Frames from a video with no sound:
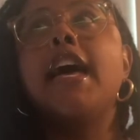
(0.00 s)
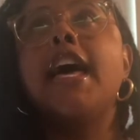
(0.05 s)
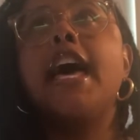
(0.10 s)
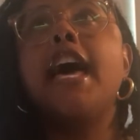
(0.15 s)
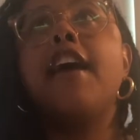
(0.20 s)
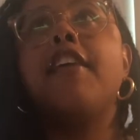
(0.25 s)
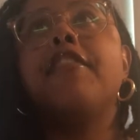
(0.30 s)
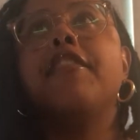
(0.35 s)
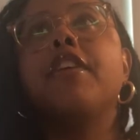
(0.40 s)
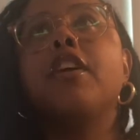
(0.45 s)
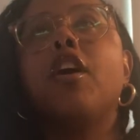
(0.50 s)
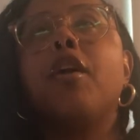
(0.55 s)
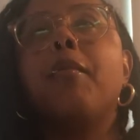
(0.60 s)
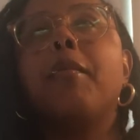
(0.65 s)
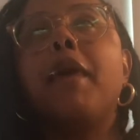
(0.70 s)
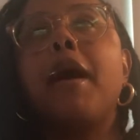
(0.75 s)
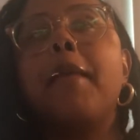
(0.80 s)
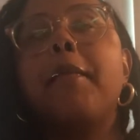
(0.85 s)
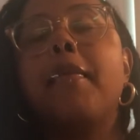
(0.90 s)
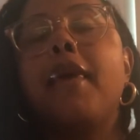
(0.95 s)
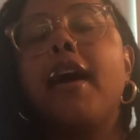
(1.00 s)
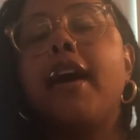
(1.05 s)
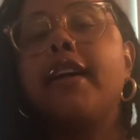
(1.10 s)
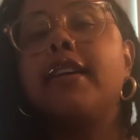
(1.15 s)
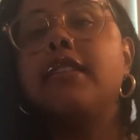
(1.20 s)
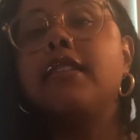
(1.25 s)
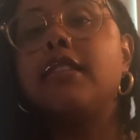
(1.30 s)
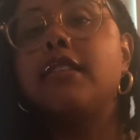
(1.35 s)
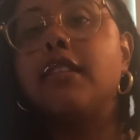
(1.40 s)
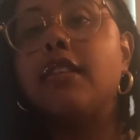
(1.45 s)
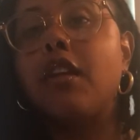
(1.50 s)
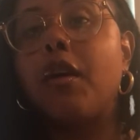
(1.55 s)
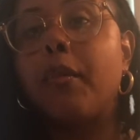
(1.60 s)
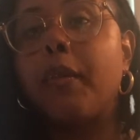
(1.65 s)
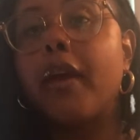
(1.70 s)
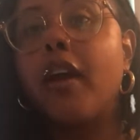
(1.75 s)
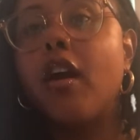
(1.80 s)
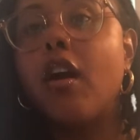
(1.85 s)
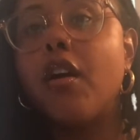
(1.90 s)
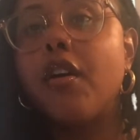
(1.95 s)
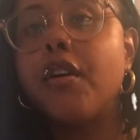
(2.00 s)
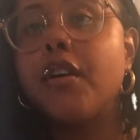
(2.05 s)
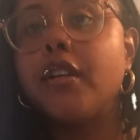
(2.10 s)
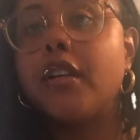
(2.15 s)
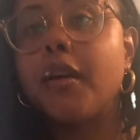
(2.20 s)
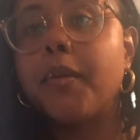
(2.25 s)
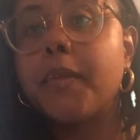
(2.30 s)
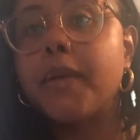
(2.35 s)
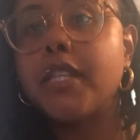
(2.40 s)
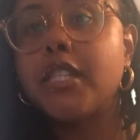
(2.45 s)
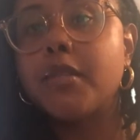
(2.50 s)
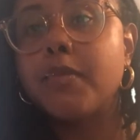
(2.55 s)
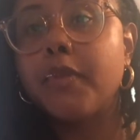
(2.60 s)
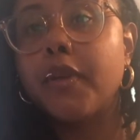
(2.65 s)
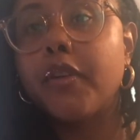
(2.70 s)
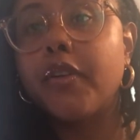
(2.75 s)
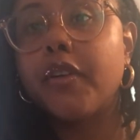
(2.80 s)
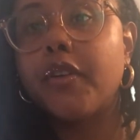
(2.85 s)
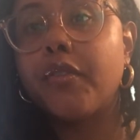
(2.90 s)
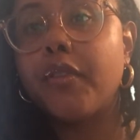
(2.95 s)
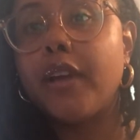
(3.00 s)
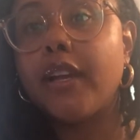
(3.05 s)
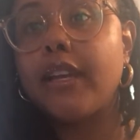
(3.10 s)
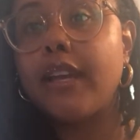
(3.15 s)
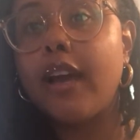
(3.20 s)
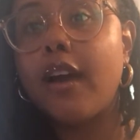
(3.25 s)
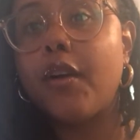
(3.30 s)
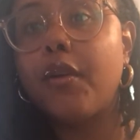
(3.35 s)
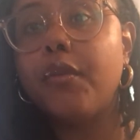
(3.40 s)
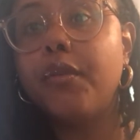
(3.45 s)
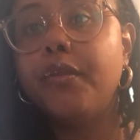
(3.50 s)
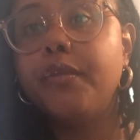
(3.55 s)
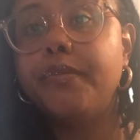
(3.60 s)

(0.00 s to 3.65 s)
heavy on my mind and on my heart and on my spirit right now.